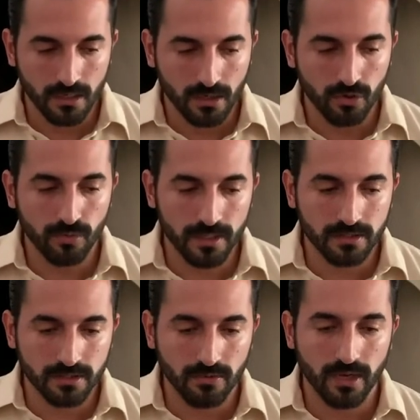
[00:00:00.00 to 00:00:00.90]

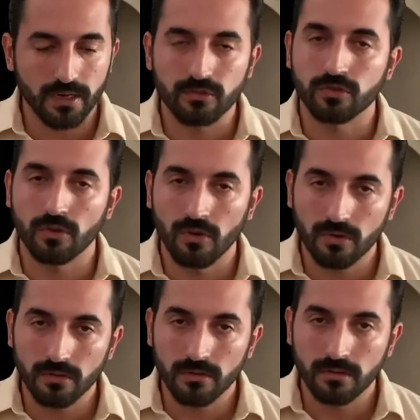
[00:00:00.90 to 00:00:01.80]
Cubans created
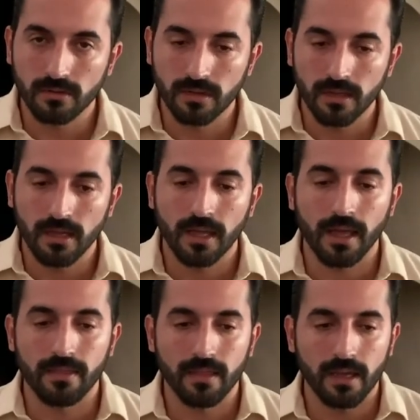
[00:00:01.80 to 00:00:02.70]
son,
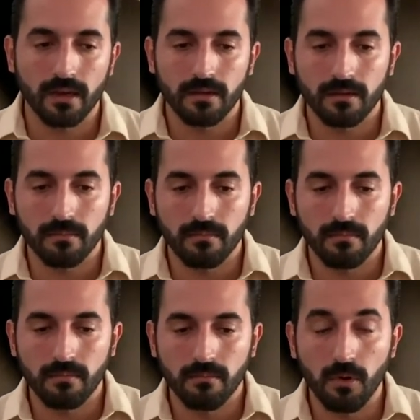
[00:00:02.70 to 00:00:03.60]
and then
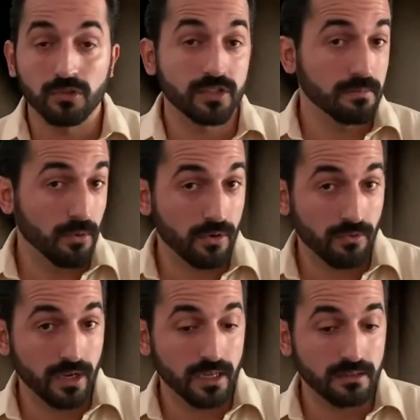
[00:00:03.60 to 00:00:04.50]
mostly Puerto
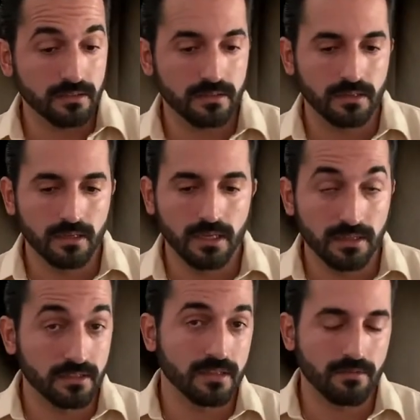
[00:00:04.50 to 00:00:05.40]
Ricans in
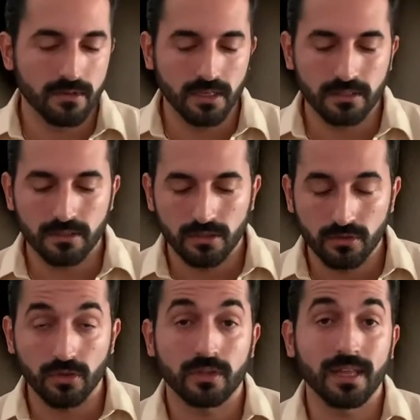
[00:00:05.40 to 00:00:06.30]
the 70s
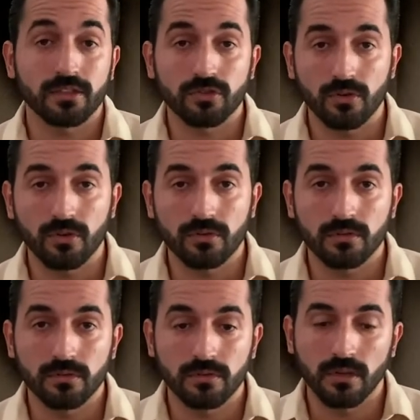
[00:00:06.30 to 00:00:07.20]
took that son,
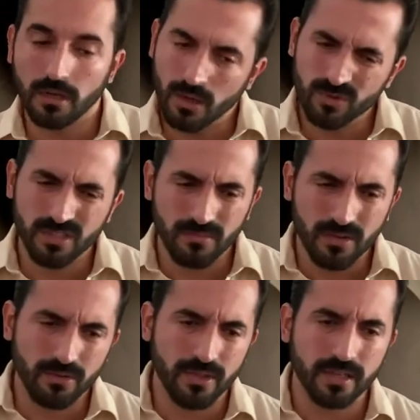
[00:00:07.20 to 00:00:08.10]
along with some
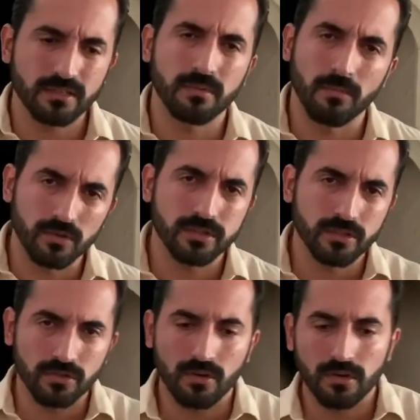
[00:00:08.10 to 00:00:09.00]
other things, but mostly
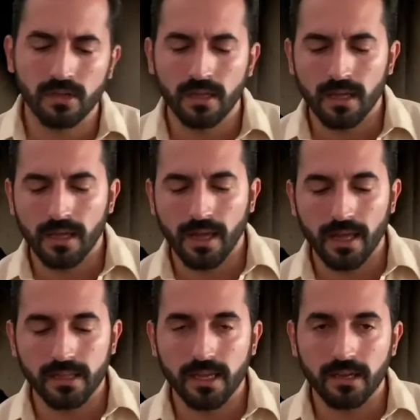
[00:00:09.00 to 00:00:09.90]
son,
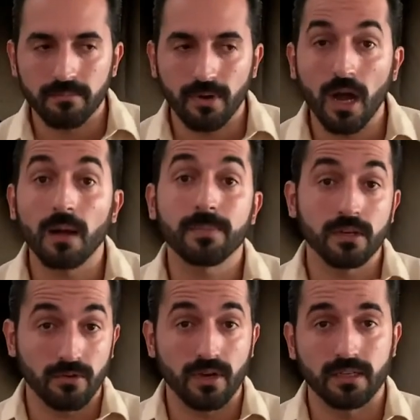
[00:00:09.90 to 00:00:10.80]
and they
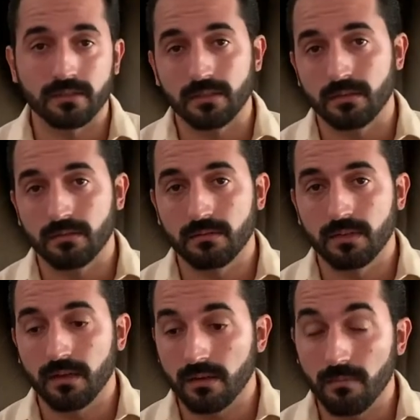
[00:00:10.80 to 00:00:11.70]
popularized it.
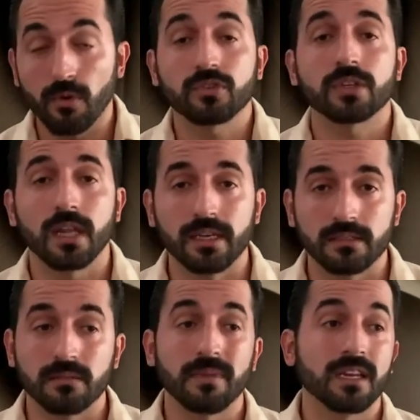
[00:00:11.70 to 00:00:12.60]
They commercialized
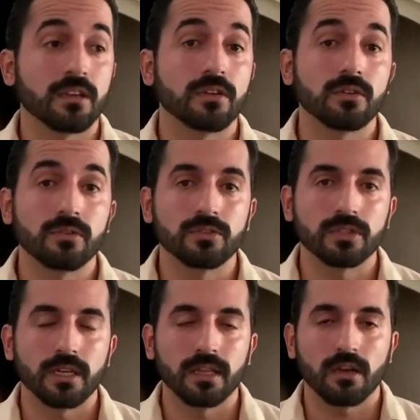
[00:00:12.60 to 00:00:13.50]
it, made it huge,
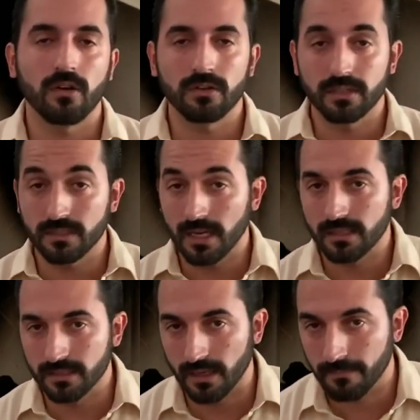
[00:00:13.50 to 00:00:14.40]
and they called it
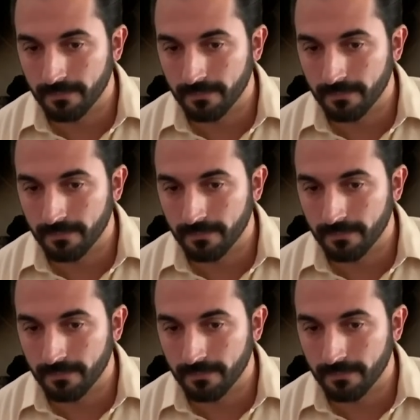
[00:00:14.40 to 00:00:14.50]
salsa.